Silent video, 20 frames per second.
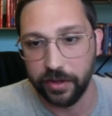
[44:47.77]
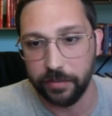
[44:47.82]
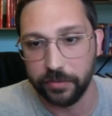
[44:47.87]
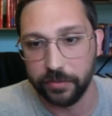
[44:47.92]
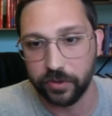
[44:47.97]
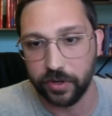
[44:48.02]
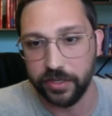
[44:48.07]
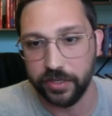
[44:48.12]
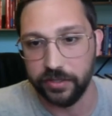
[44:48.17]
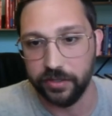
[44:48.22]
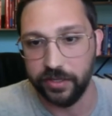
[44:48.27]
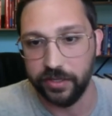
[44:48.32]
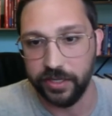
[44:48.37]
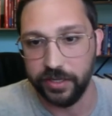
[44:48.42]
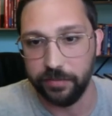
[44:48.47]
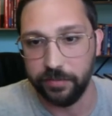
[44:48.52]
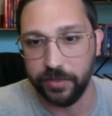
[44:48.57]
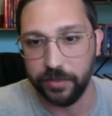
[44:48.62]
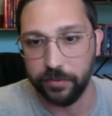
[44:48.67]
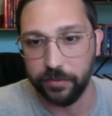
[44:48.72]
trying to
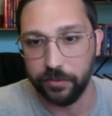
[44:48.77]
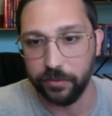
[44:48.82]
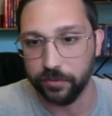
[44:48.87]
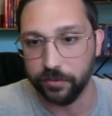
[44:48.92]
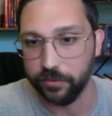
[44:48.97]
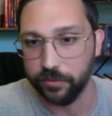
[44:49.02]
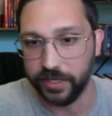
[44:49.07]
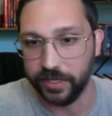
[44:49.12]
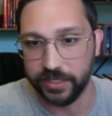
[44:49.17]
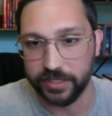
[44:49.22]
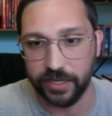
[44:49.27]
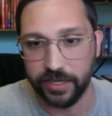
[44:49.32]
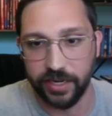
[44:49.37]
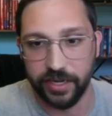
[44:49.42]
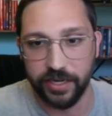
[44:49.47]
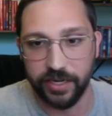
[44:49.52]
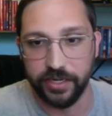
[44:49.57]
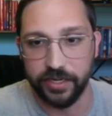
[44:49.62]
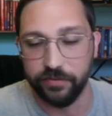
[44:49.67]
lead people through anxiety.